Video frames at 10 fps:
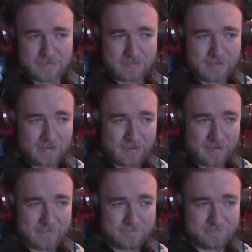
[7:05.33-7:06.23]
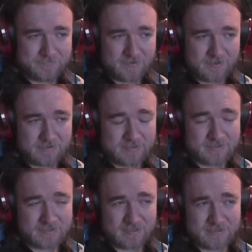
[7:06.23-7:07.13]

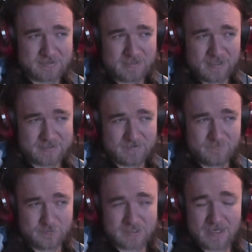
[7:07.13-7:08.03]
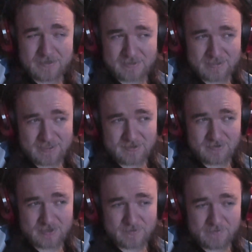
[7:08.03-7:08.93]
Because I think it's lasted 14 hours in
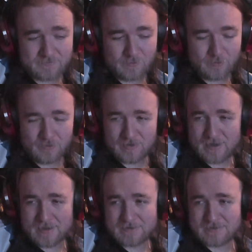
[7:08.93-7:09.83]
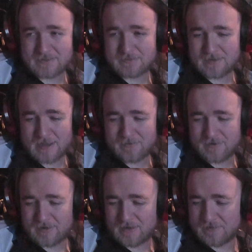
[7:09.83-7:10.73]
Daytona 24 and an hour
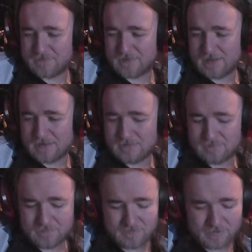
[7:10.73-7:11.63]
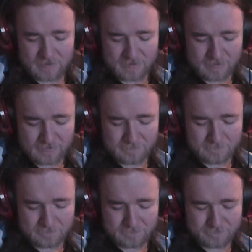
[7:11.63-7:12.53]
and a half in
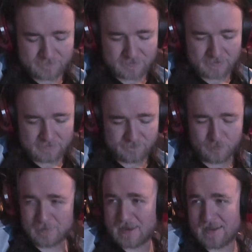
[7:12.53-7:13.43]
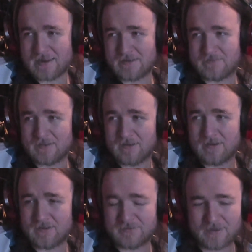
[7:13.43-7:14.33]
the Formula A
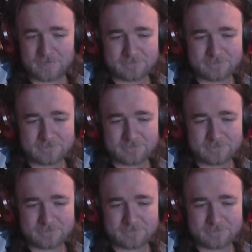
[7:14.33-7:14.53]
VIR thing.